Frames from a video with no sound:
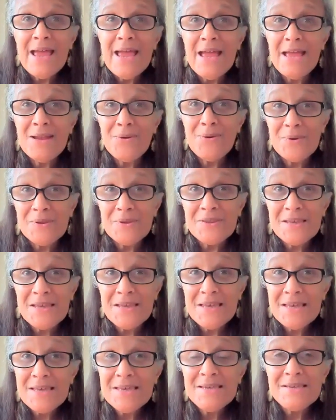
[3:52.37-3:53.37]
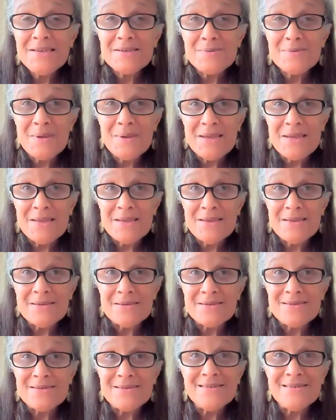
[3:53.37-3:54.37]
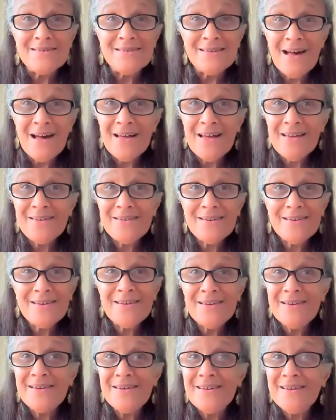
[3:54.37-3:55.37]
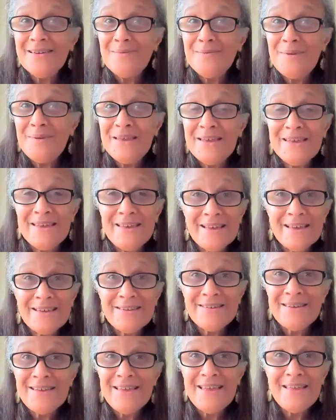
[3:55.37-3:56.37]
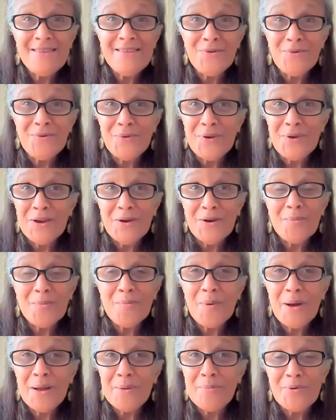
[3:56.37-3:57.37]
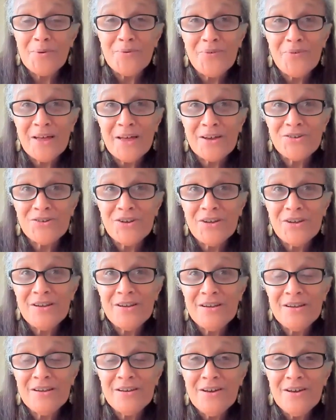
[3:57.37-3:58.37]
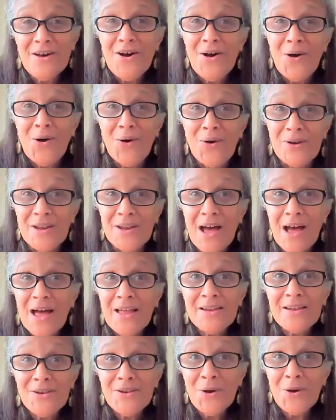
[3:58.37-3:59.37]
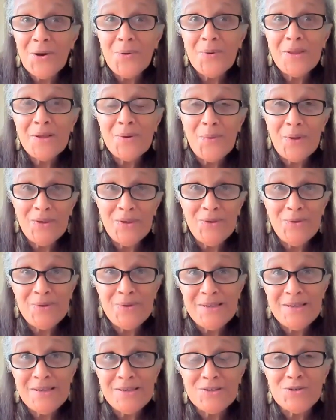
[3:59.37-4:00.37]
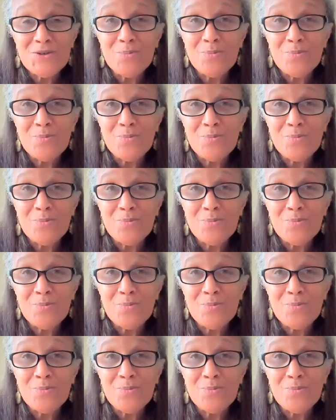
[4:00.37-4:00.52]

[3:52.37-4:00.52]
And with ease means not being kicked in the rear by perfection, or not knowing when you need to